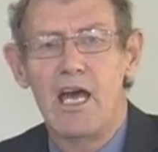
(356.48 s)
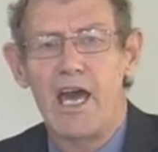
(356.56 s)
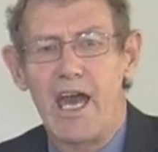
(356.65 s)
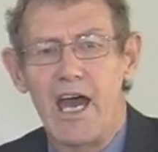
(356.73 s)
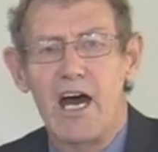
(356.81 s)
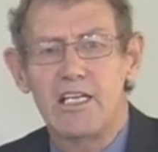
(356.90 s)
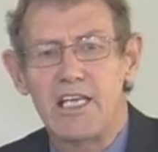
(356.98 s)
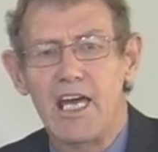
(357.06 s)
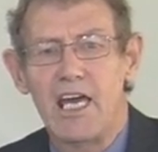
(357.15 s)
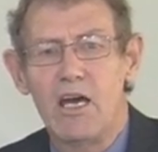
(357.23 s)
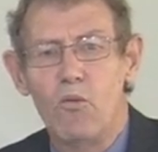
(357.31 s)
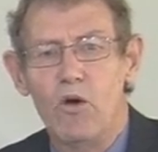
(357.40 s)
How
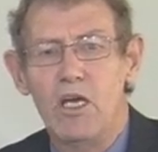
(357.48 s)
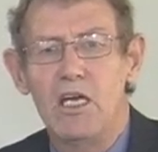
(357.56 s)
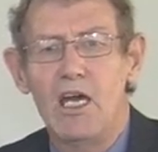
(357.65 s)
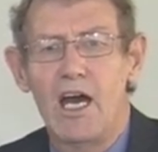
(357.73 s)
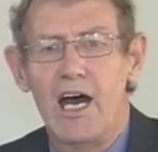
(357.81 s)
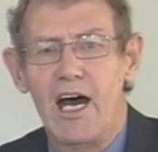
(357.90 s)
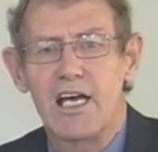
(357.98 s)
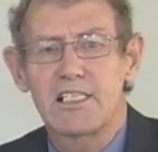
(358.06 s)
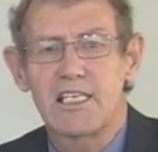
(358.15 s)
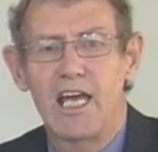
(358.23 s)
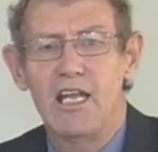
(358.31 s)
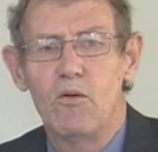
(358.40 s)
dare we
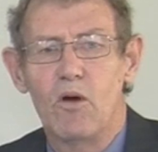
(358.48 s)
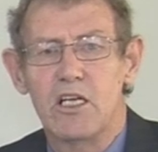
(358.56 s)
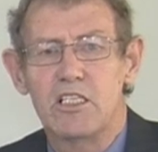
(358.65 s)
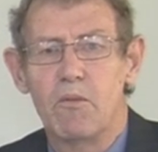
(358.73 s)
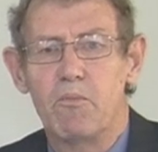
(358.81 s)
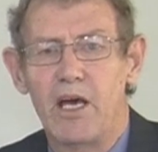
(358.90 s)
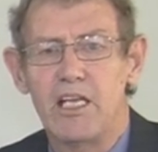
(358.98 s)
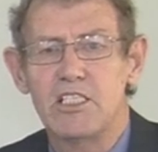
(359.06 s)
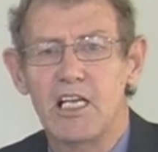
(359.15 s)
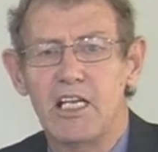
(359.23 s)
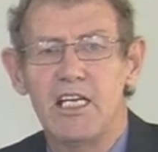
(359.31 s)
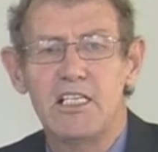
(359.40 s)
ask anyone to pledge
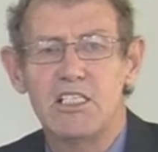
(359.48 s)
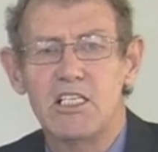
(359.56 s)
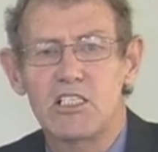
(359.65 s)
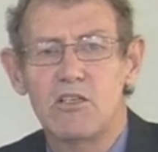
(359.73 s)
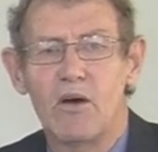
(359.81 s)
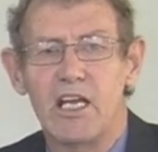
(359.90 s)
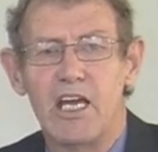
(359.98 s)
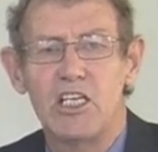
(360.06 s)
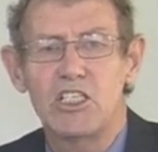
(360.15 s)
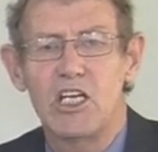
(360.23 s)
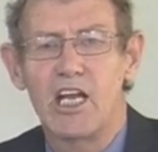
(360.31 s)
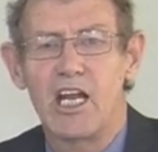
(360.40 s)
allegiance to our
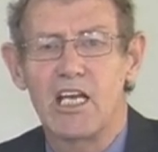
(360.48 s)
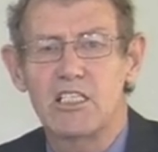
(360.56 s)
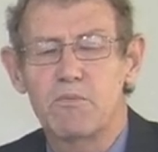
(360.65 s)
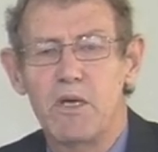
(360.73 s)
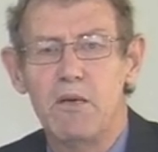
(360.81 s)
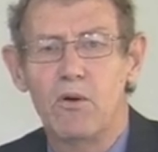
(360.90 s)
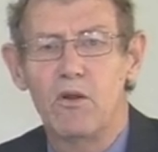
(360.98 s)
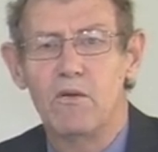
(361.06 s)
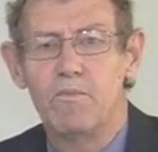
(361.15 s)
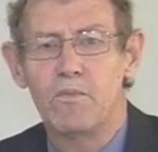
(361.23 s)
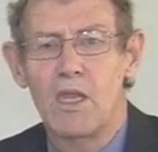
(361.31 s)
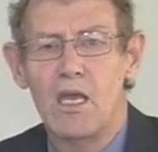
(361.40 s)
nation and its people?
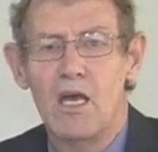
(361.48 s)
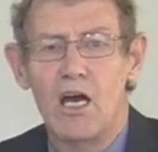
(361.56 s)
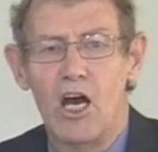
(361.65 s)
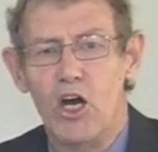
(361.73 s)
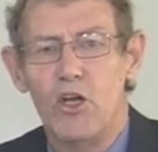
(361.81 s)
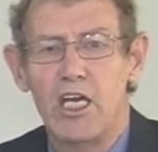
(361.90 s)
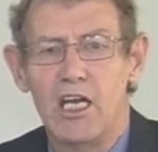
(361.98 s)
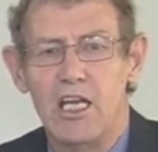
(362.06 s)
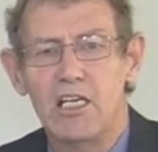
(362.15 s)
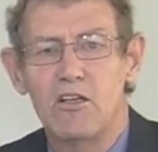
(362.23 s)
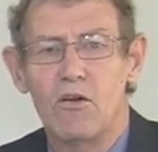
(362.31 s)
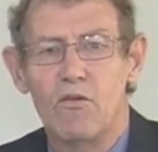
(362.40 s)
Only an
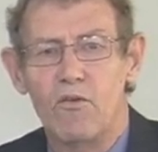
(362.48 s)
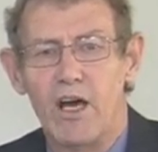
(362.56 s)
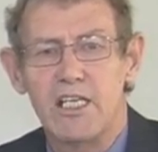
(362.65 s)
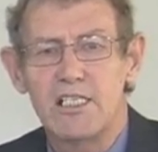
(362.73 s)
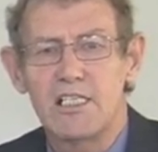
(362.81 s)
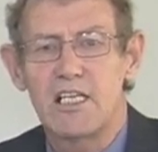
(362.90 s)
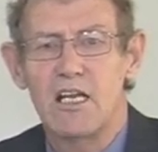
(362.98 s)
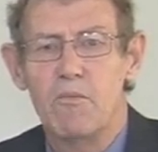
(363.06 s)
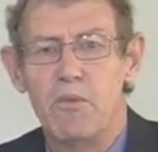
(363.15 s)
ignorant racist and a